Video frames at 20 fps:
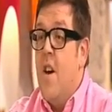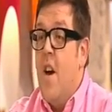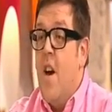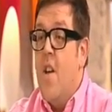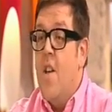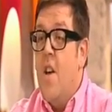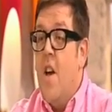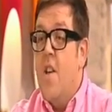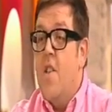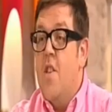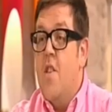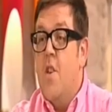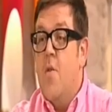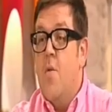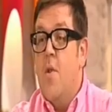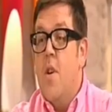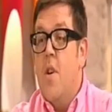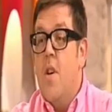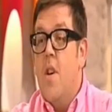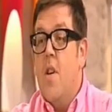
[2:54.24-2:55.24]
and
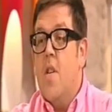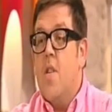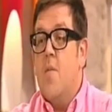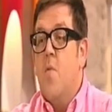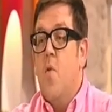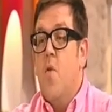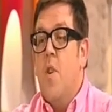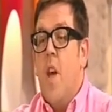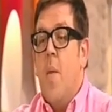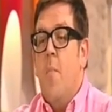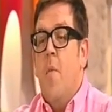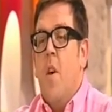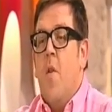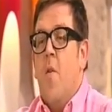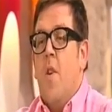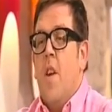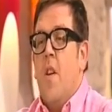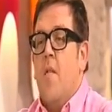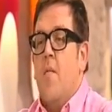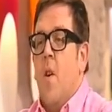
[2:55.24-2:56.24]
do a small cameo
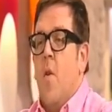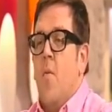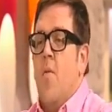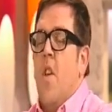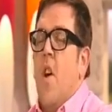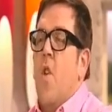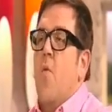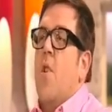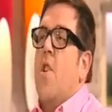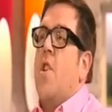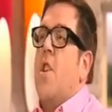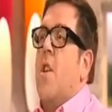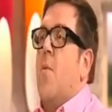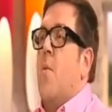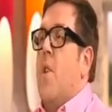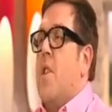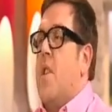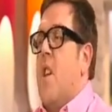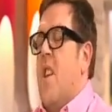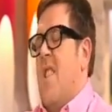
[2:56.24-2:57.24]
in it. And originally
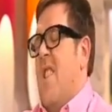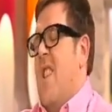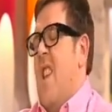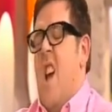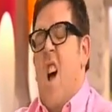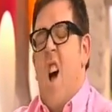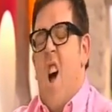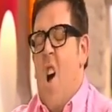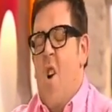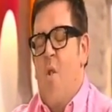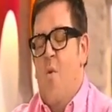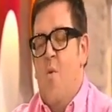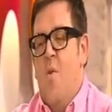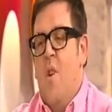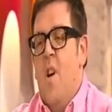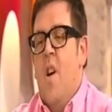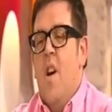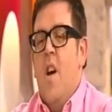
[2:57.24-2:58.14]
we said no,